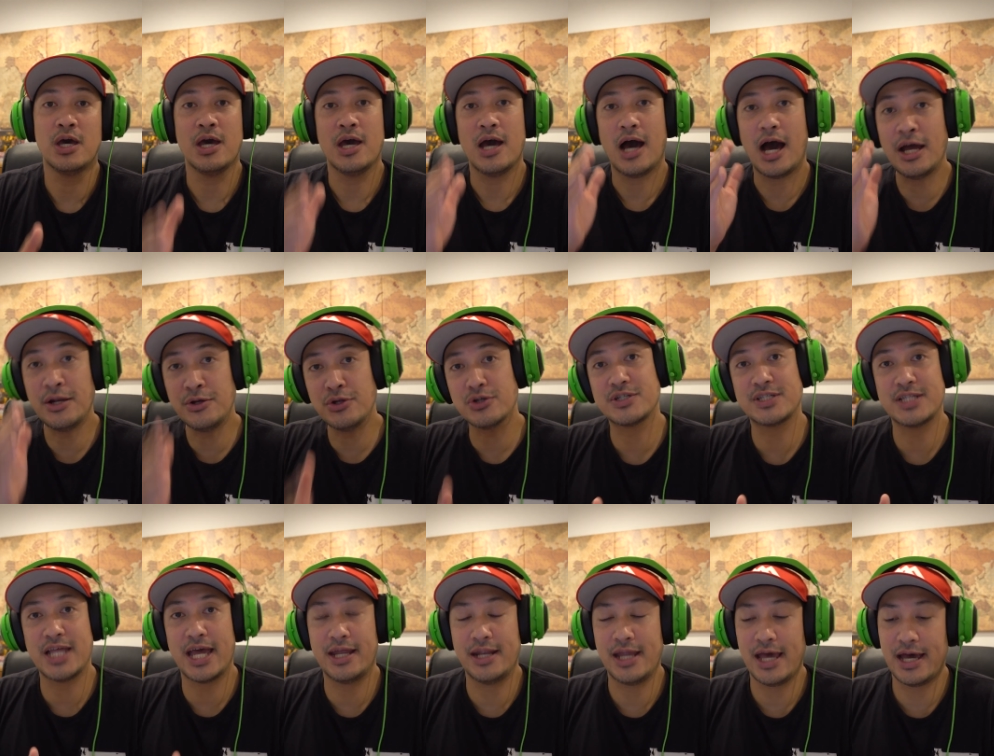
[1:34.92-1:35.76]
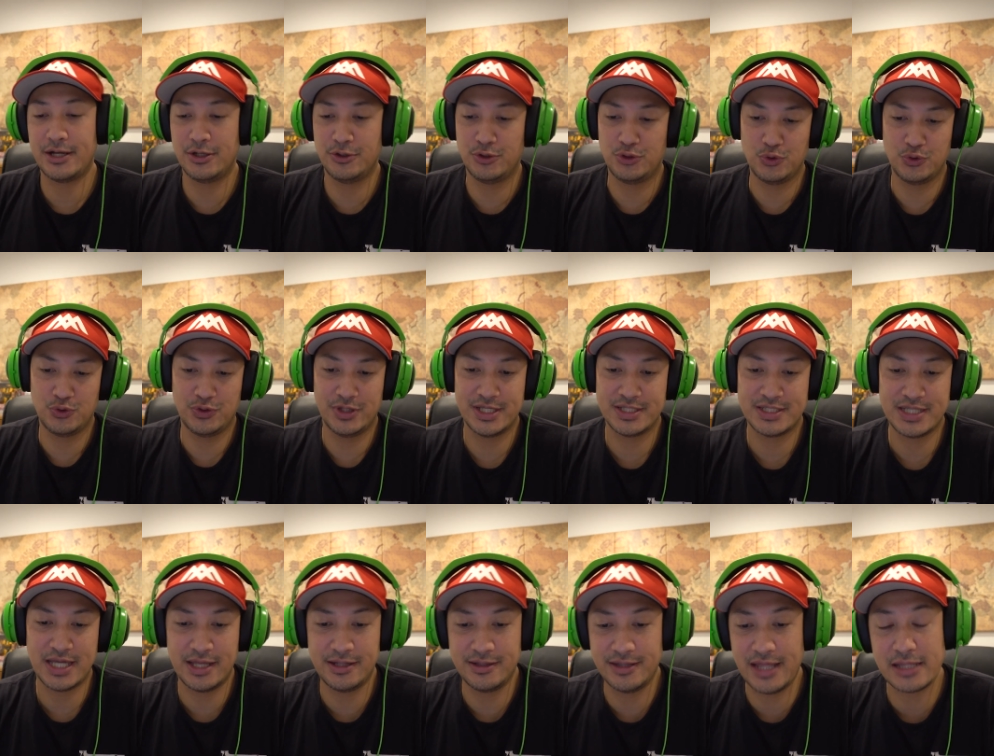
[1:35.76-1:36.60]
understand how to do this.
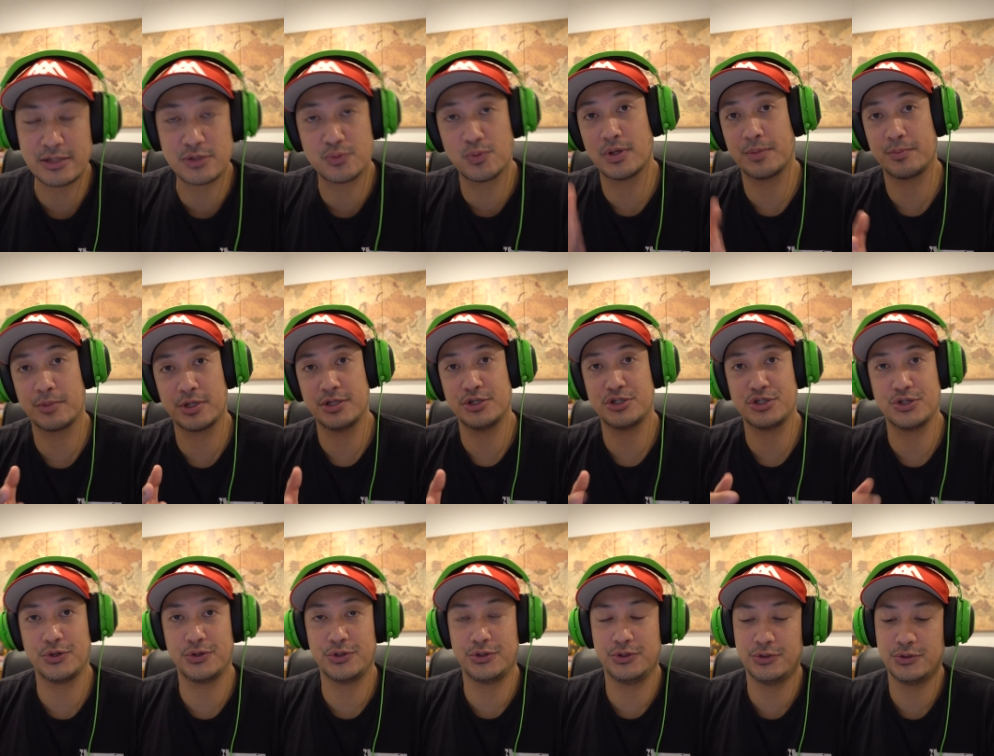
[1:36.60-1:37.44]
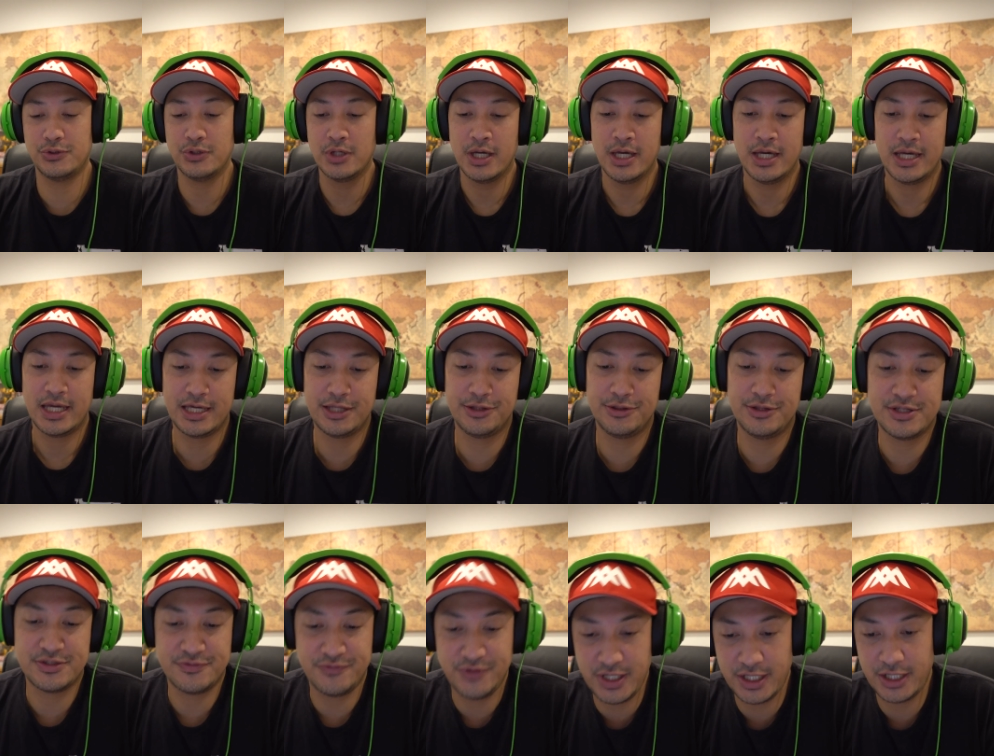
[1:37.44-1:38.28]
And that's what I'm going to show you in this
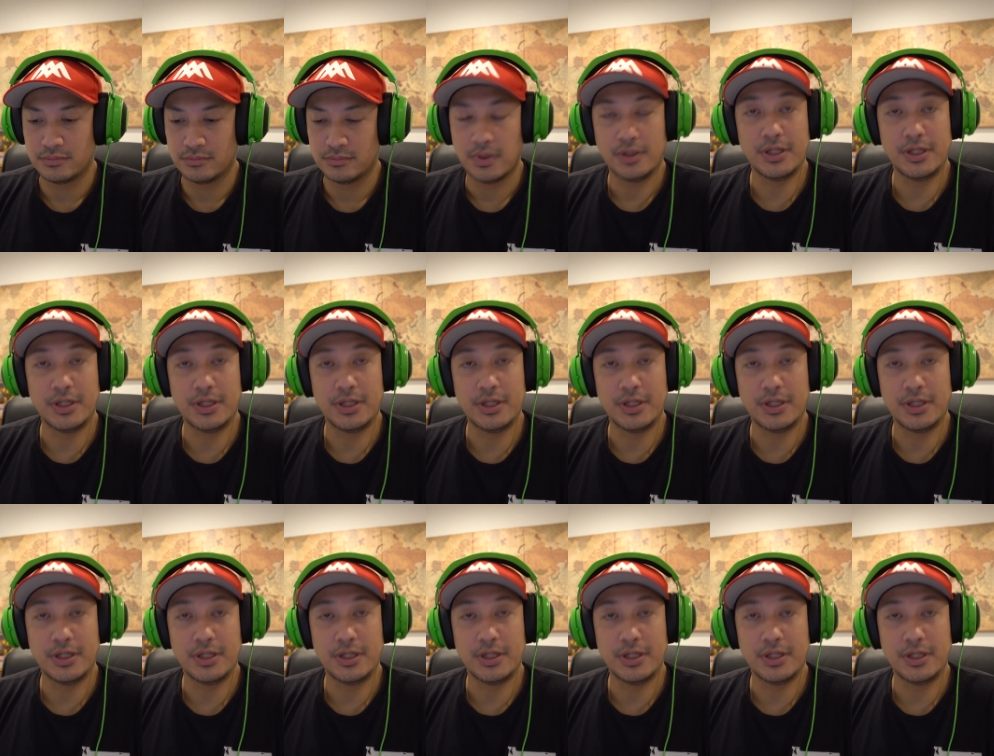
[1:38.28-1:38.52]
video.